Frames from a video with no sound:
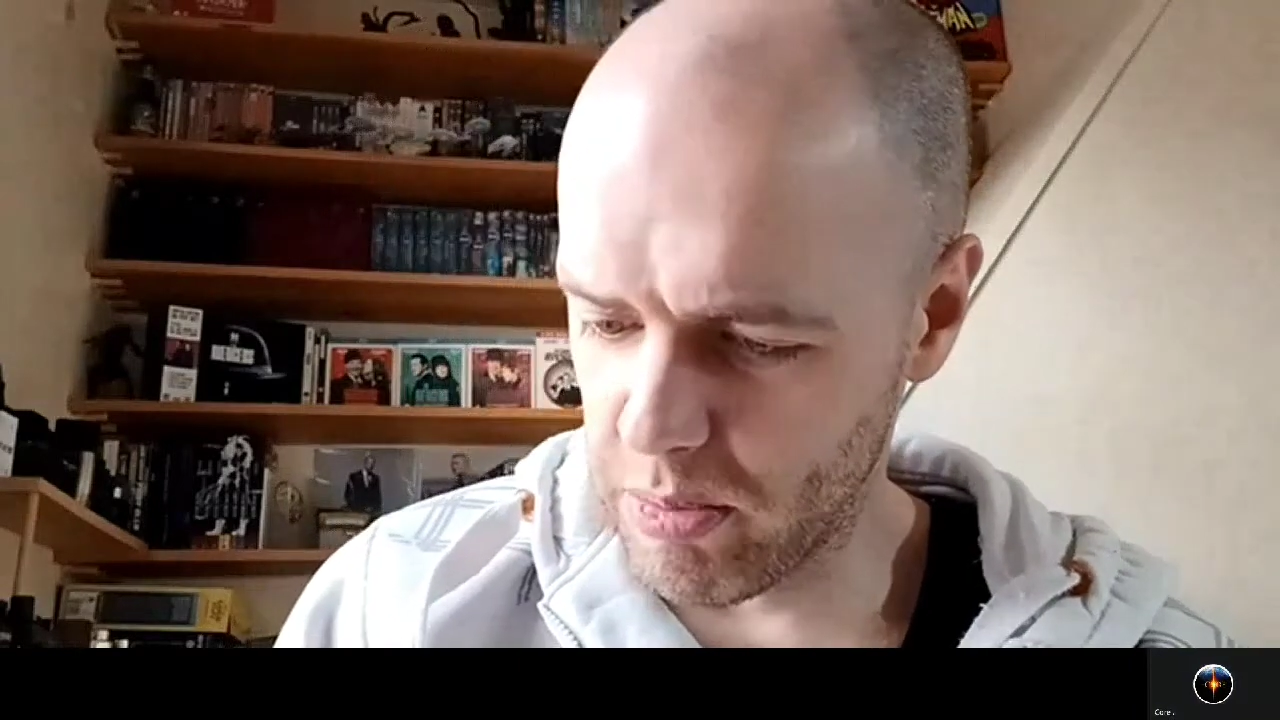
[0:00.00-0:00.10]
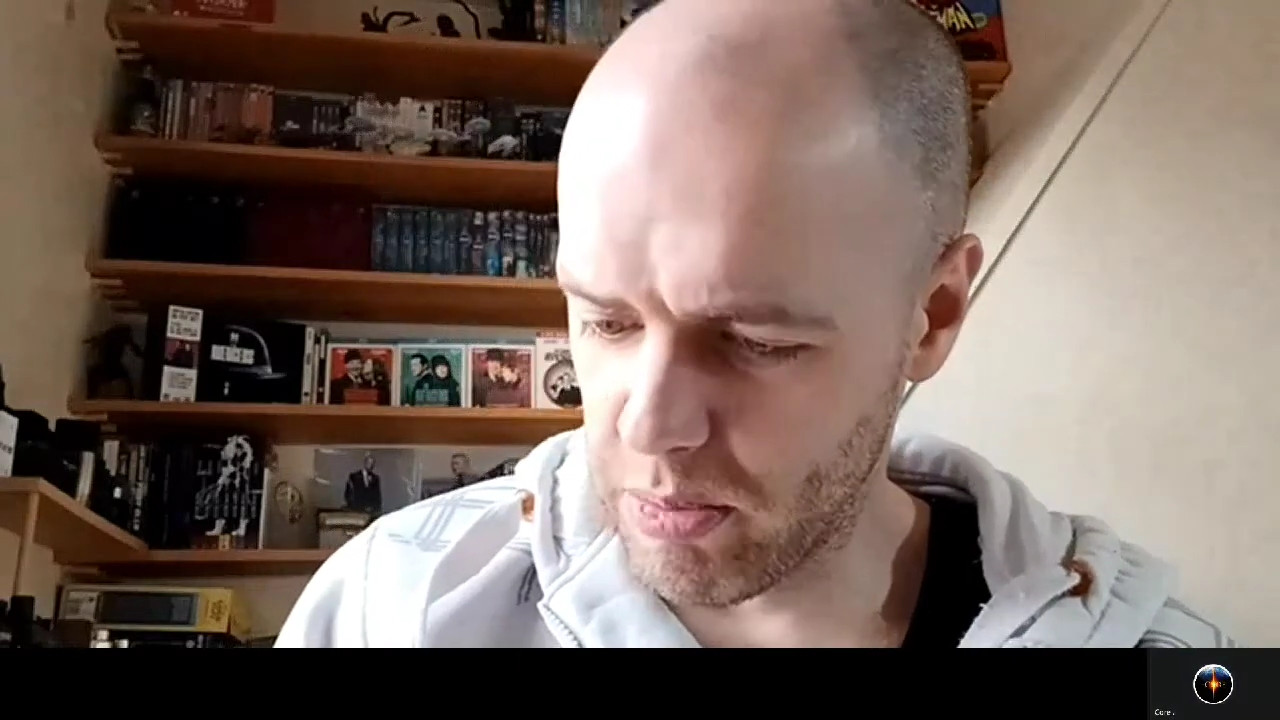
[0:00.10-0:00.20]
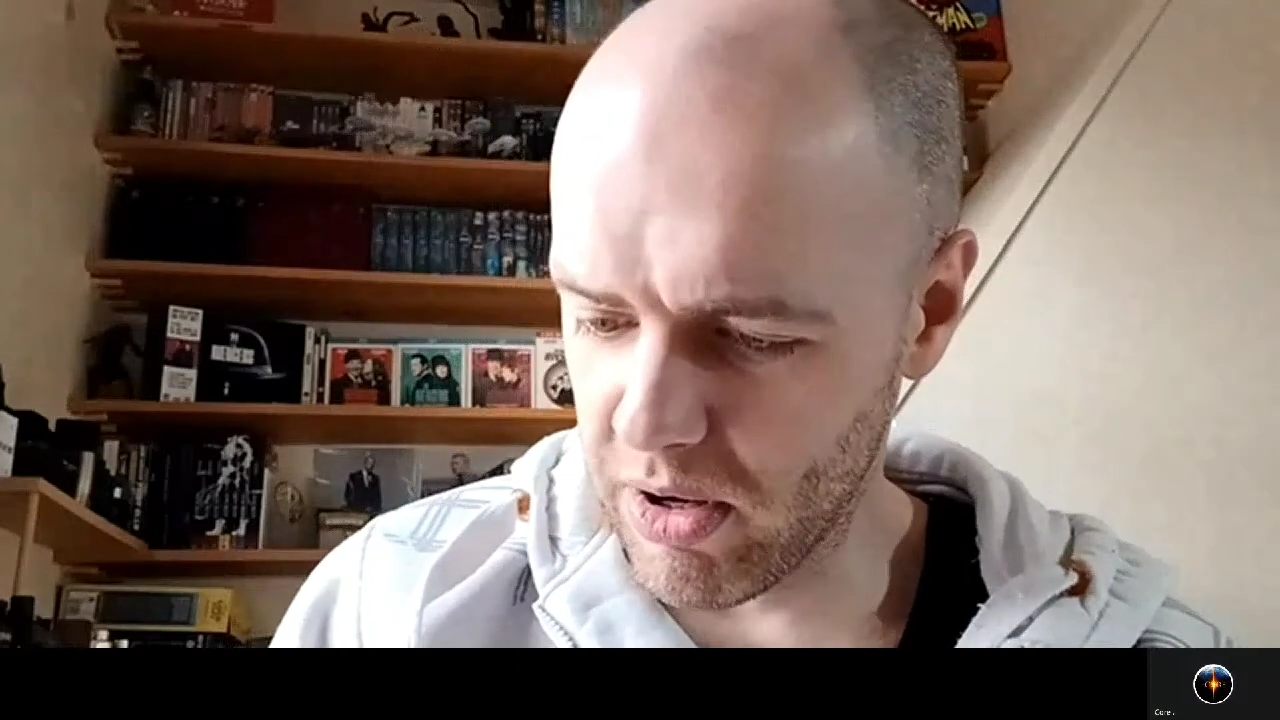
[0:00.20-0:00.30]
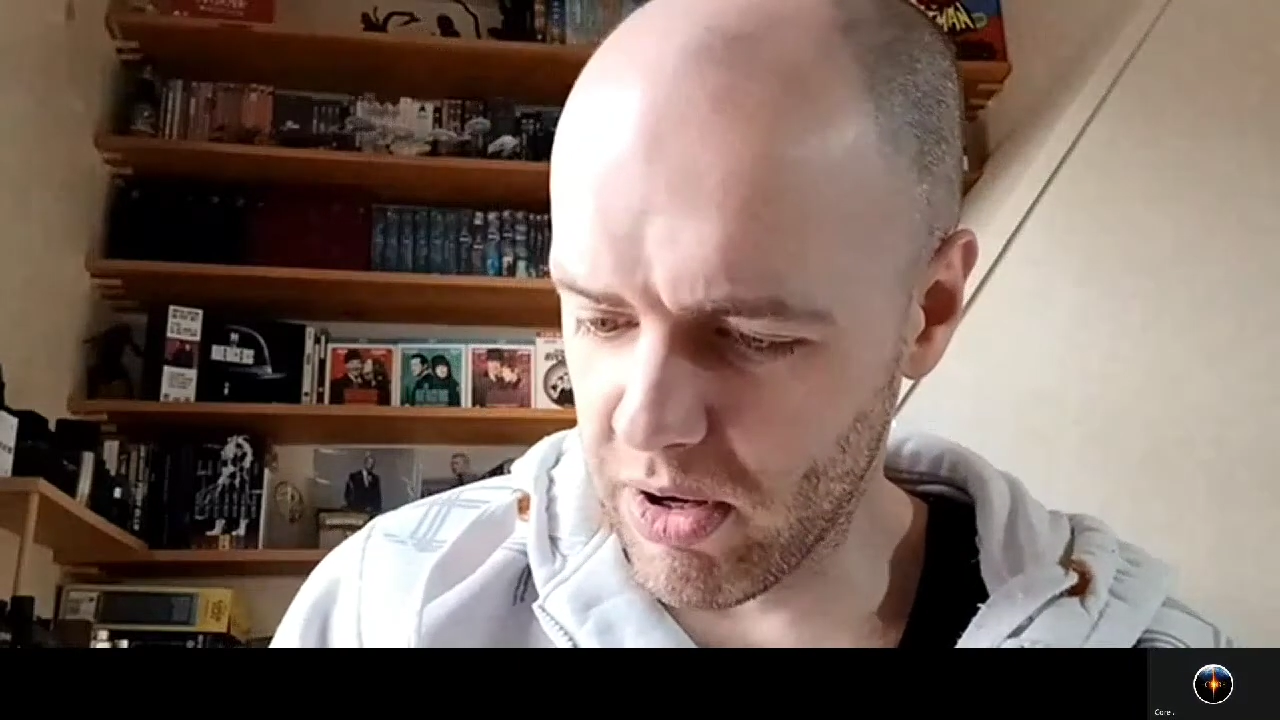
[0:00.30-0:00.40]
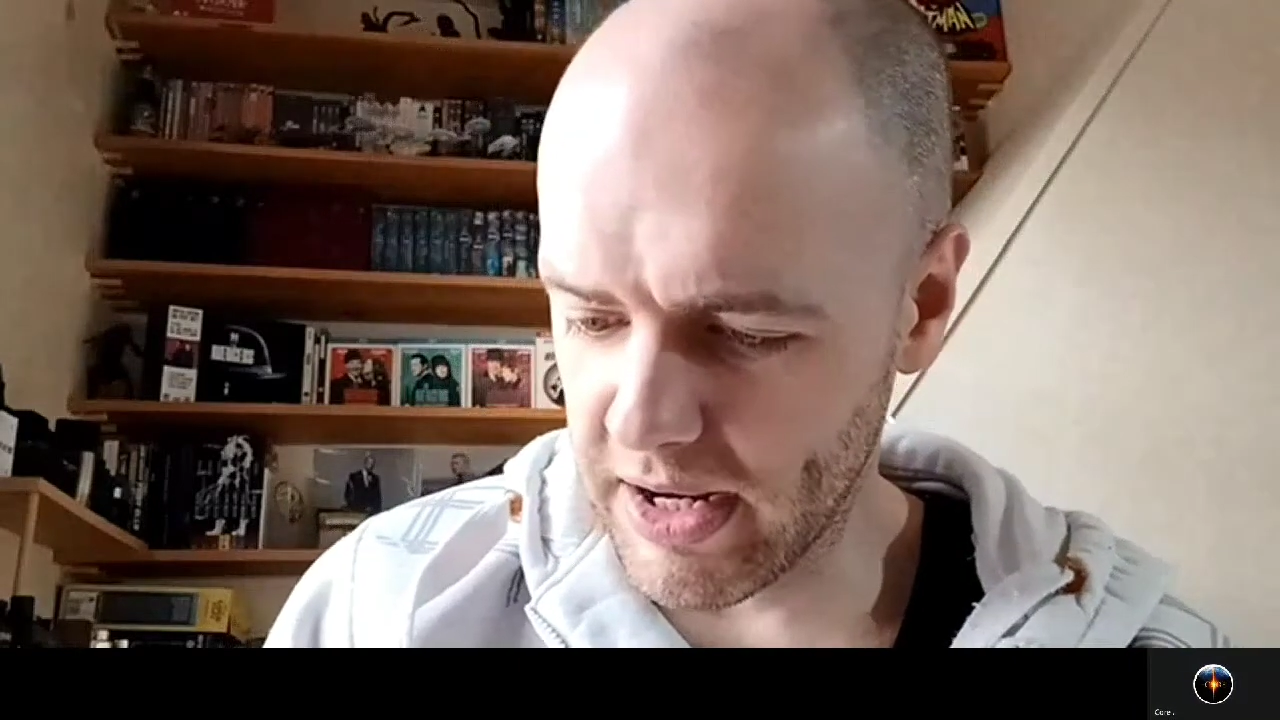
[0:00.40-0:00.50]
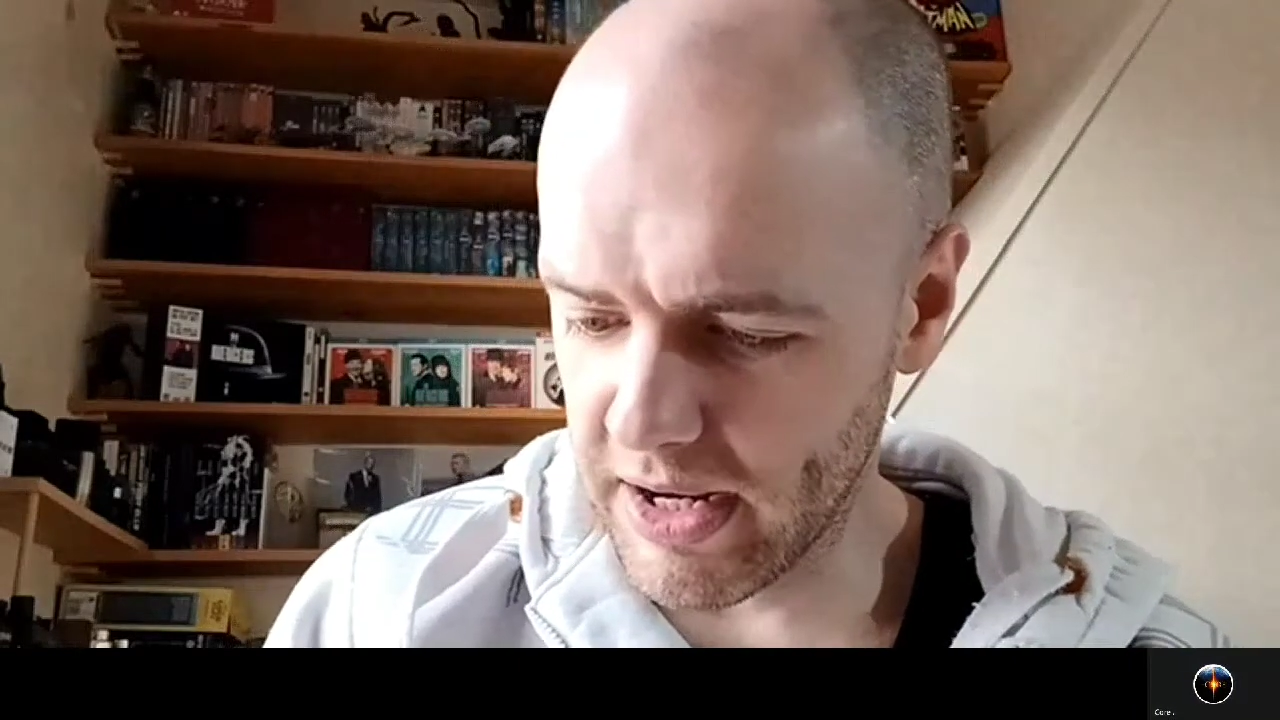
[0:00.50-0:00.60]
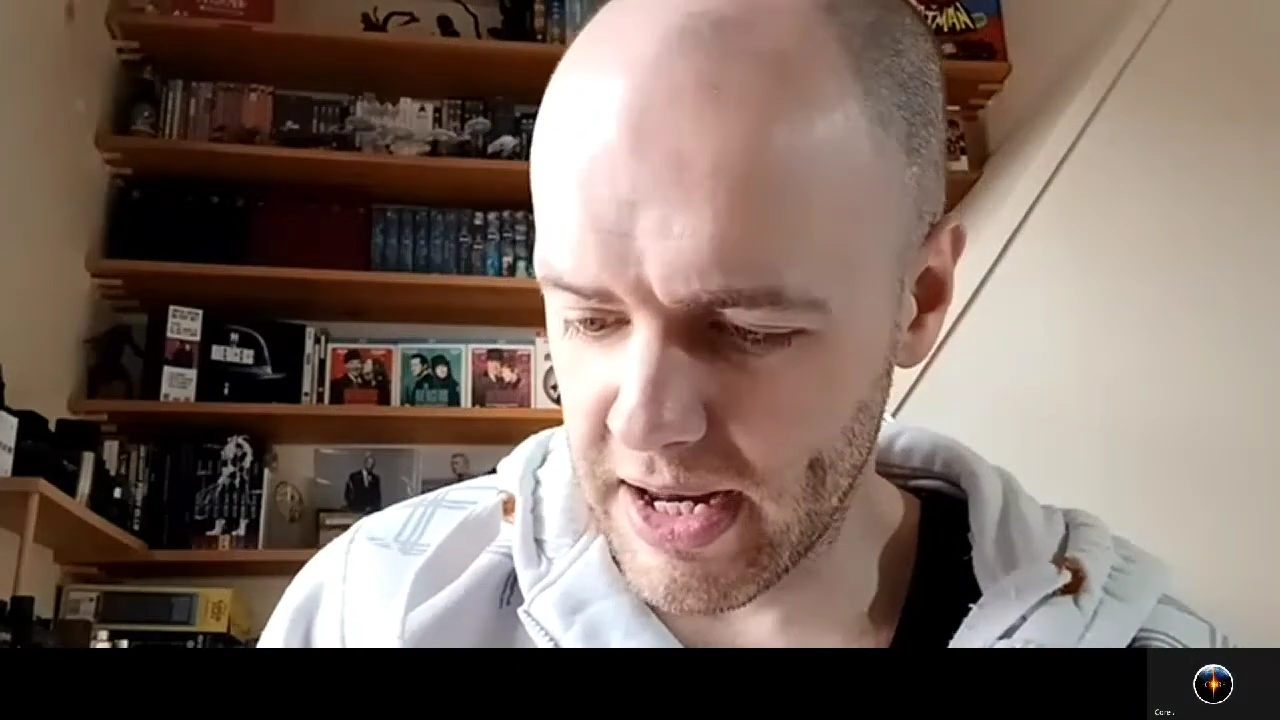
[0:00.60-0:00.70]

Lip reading: report in